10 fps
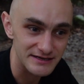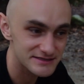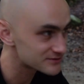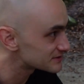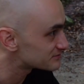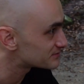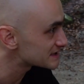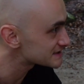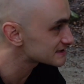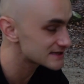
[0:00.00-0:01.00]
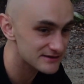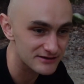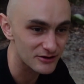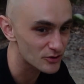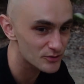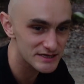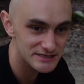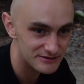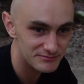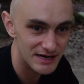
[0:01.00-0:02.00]
And so we basically always
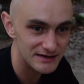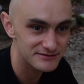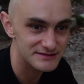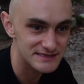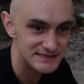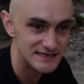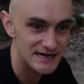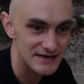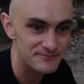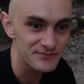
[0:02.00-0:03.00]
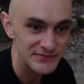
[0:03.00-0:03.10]
come back to the same